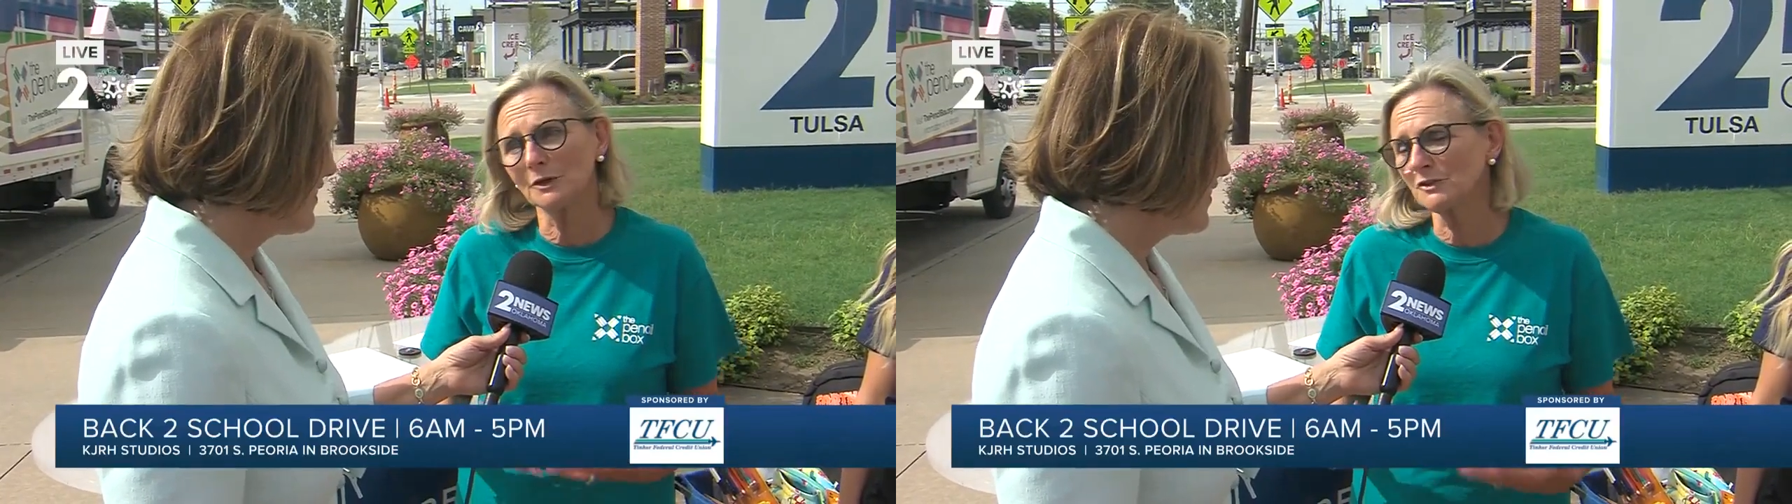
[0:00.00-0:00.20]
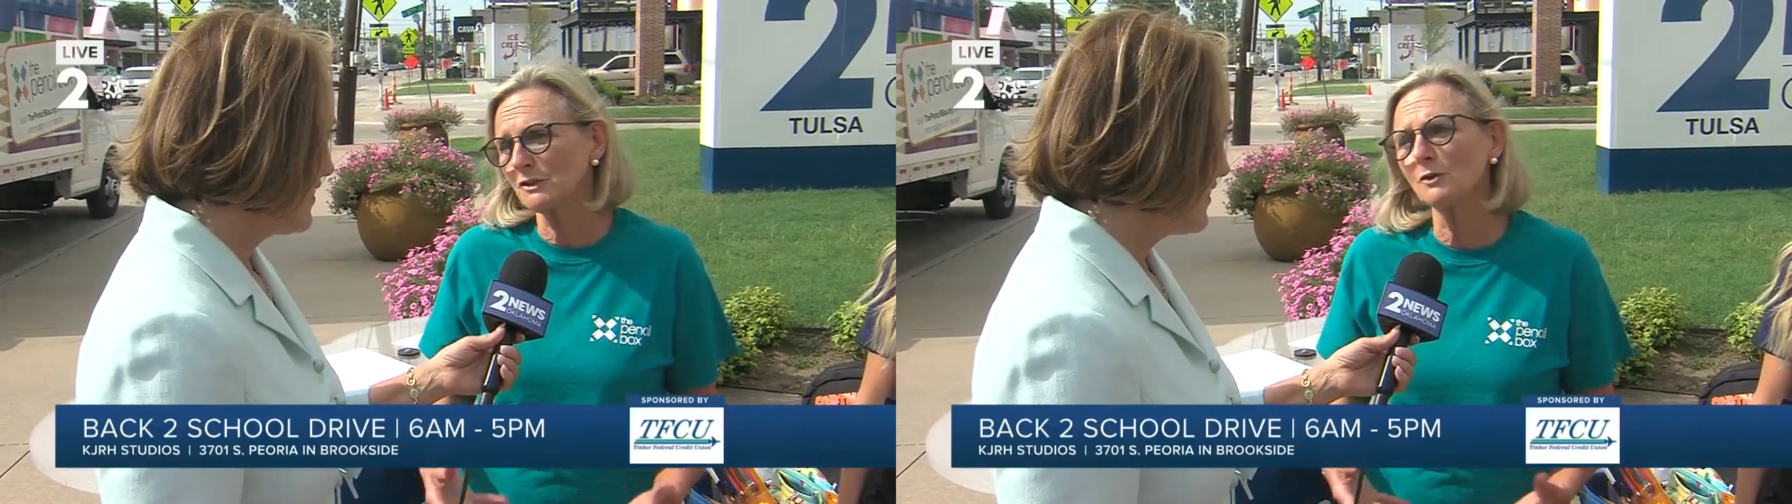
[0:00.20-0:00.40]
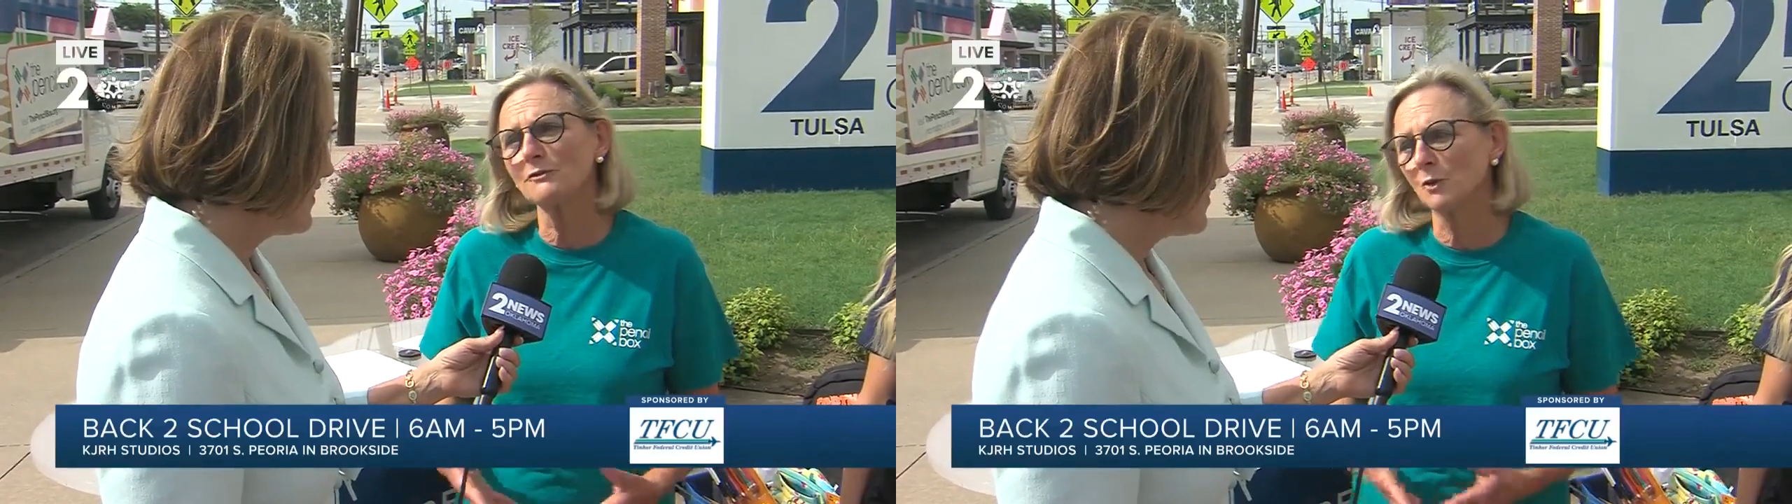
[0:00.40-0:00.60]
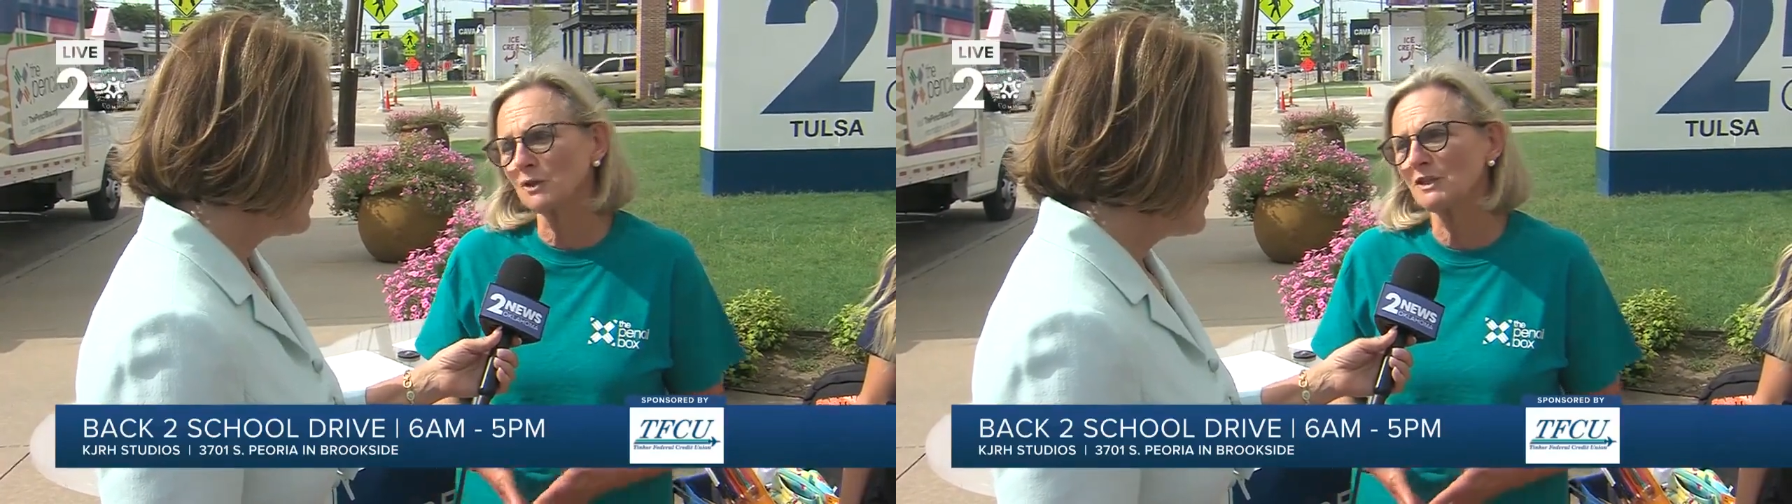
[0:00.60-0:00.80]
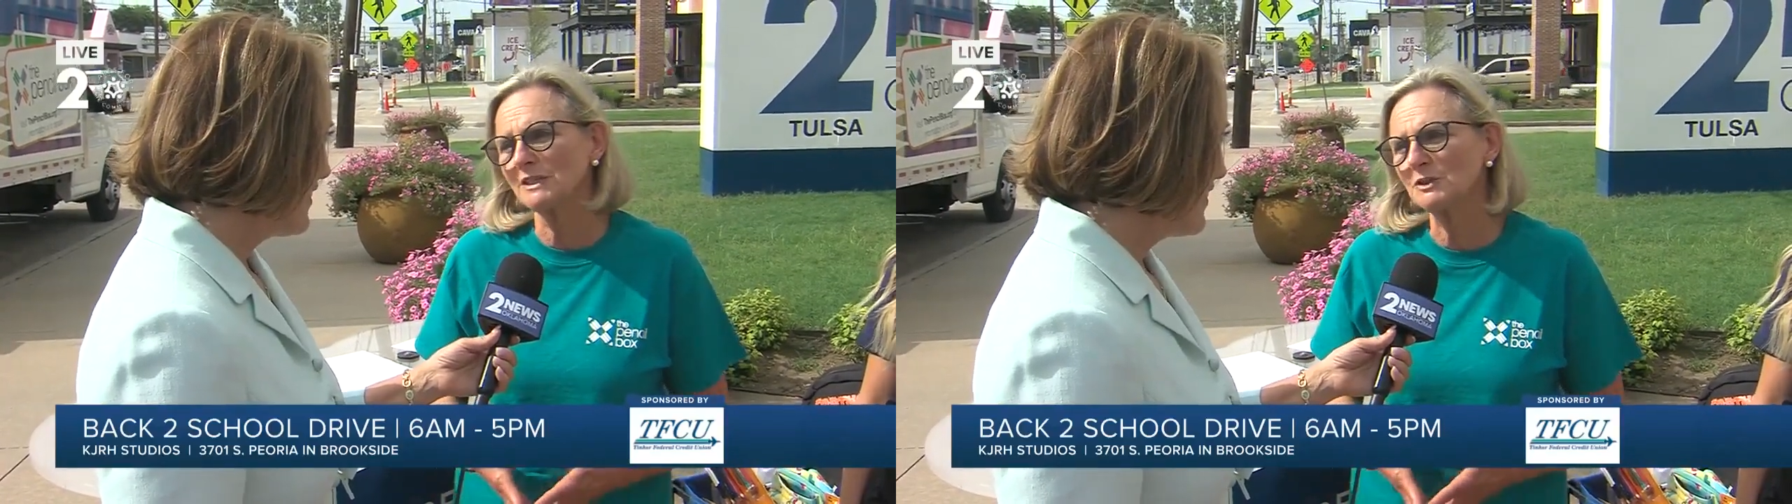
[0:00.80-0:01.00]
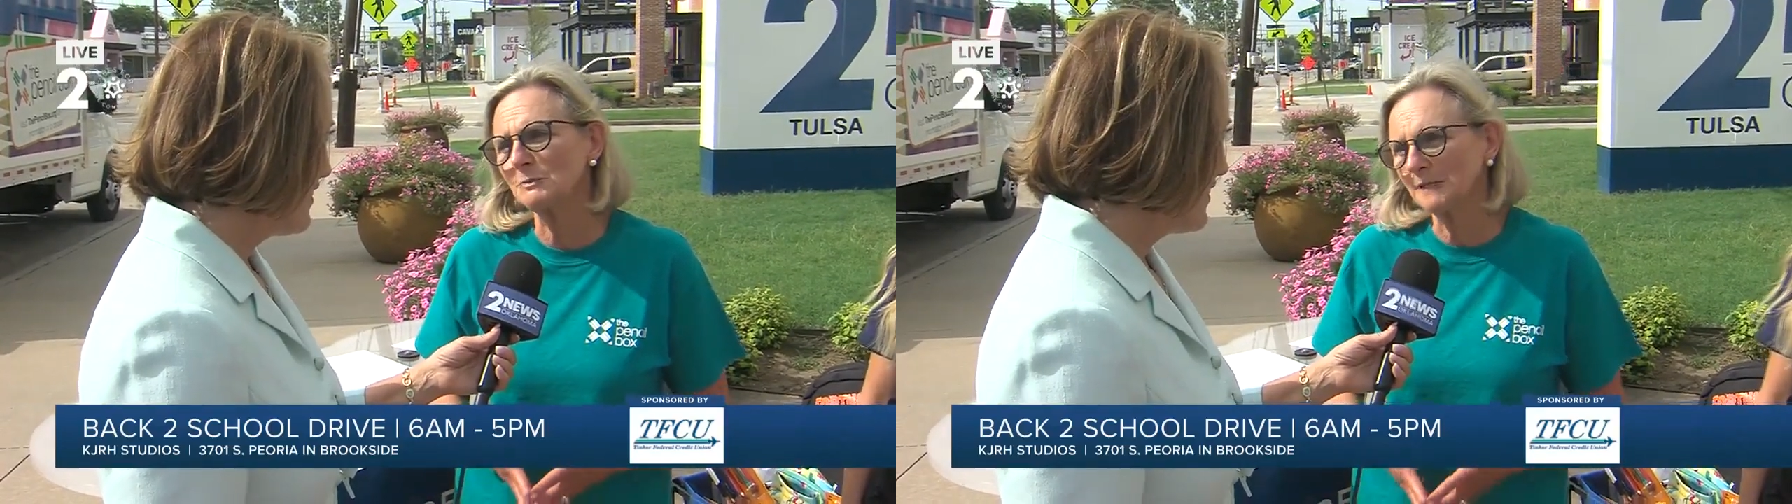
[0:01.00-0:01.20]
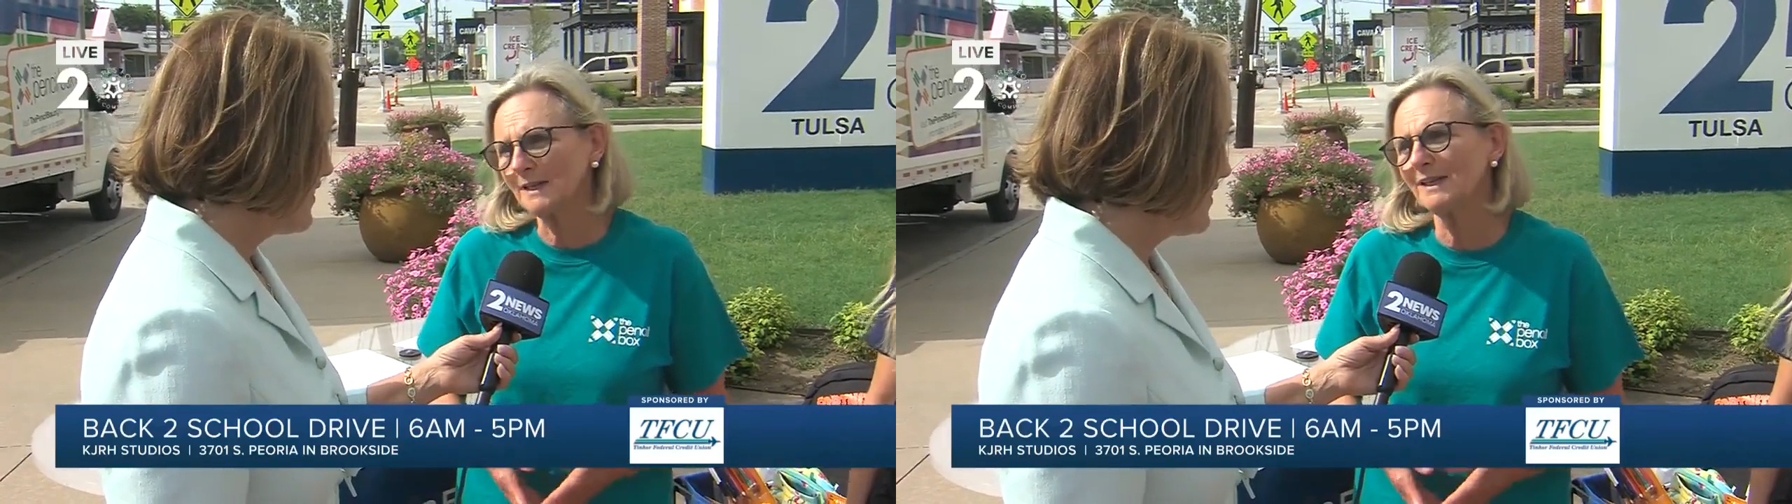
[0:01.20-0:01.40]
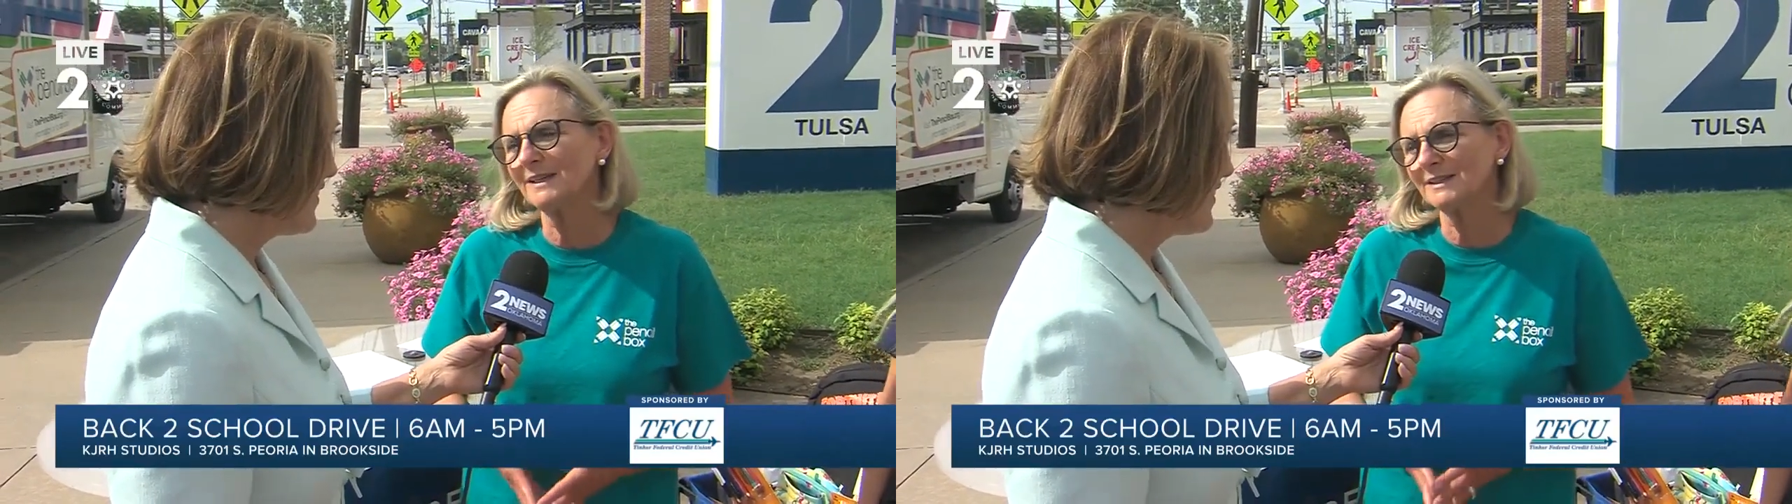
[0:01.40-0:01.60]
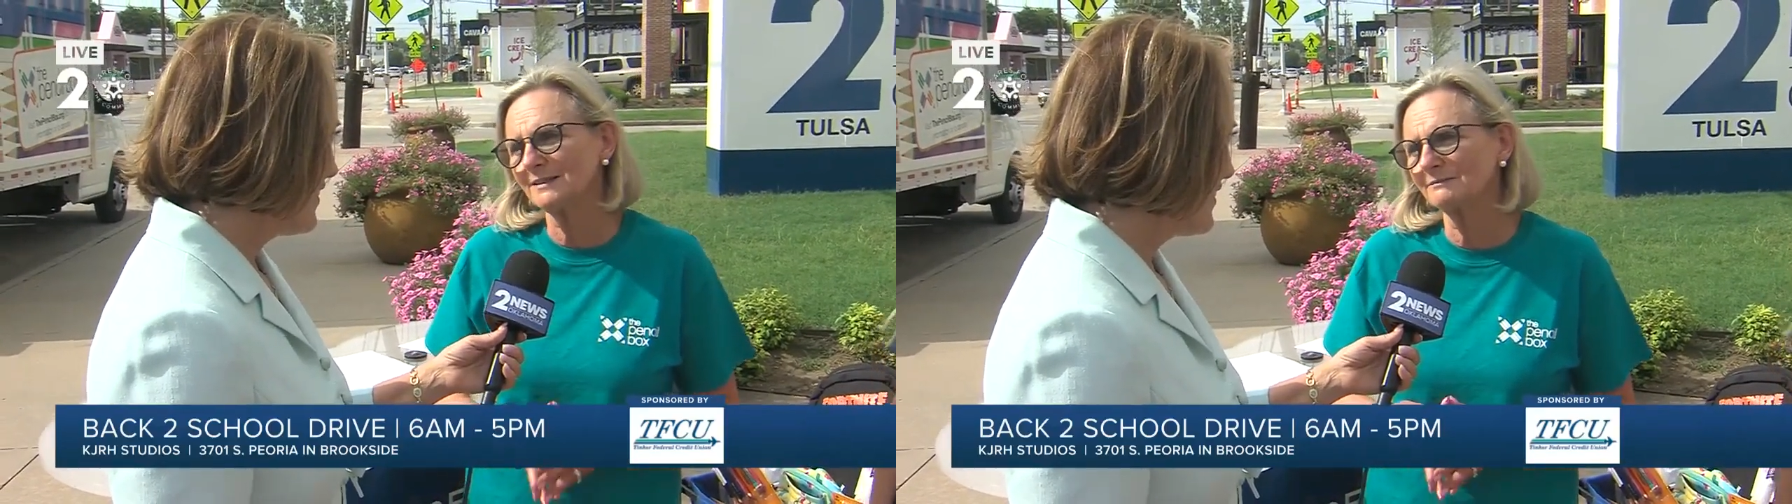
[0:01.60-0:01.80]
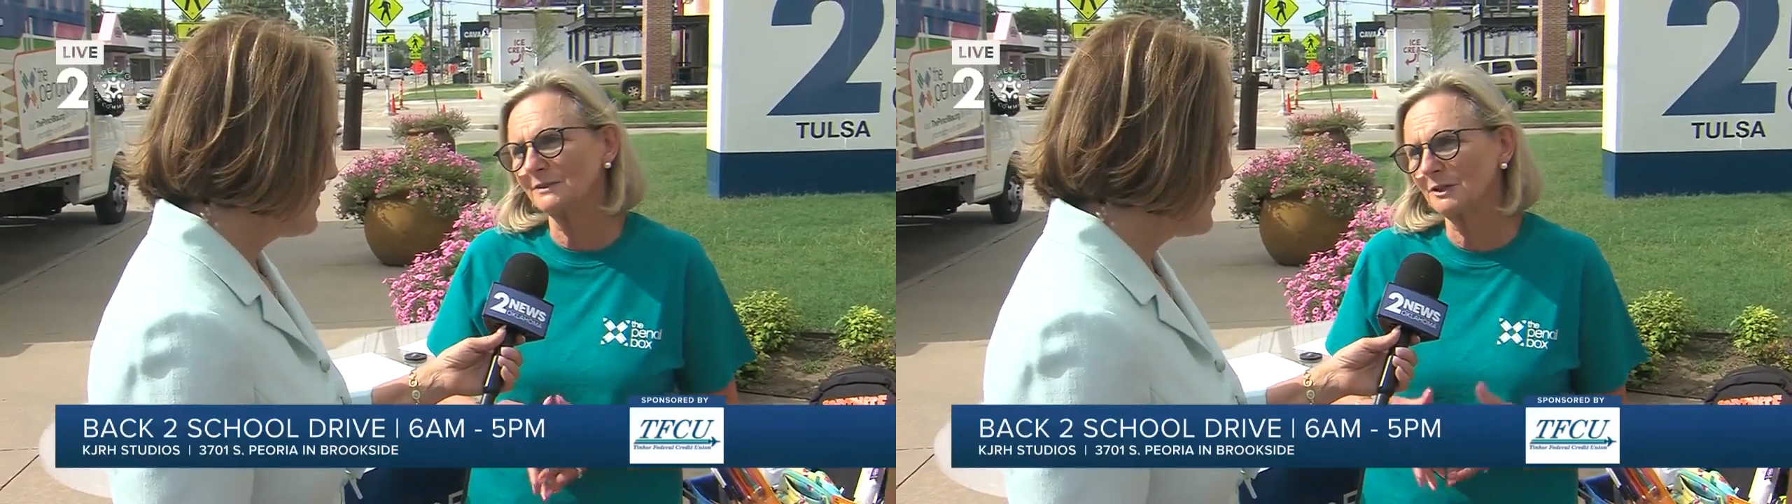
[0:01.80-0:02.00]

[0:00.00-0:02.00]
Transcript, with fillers: We are so fortunate to be in a